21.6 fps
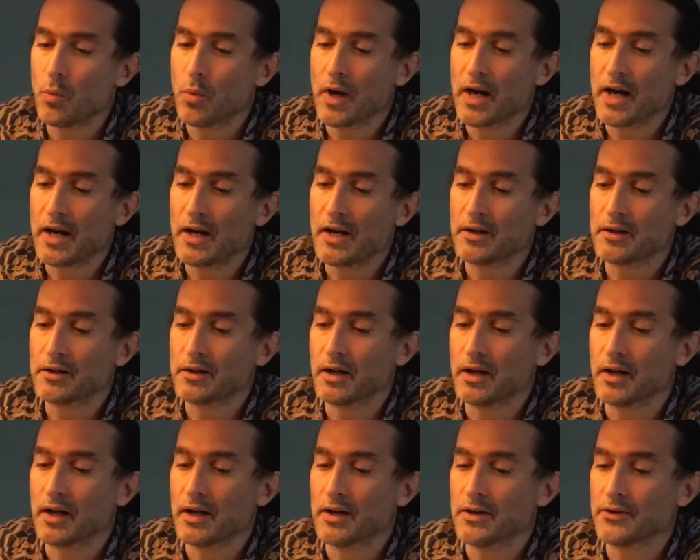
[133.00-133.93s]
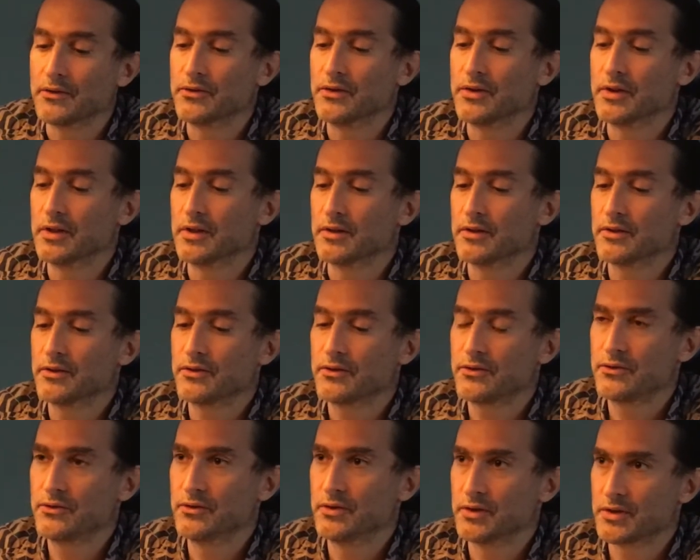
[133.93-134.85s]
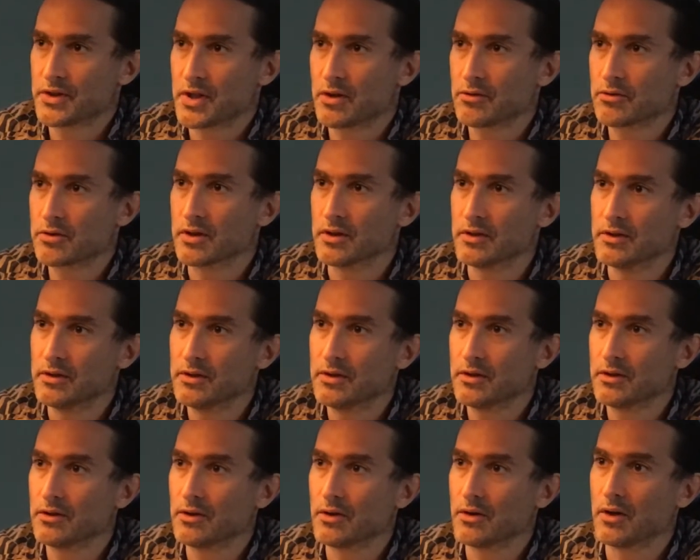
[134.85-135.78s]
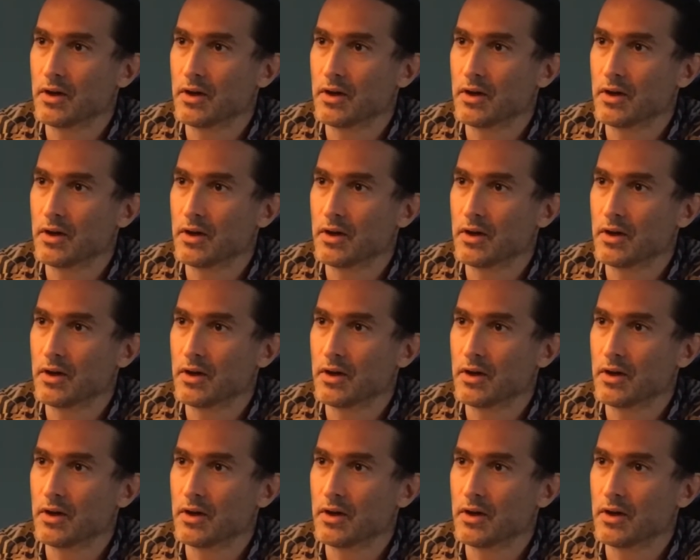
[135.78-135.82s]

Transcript: where the token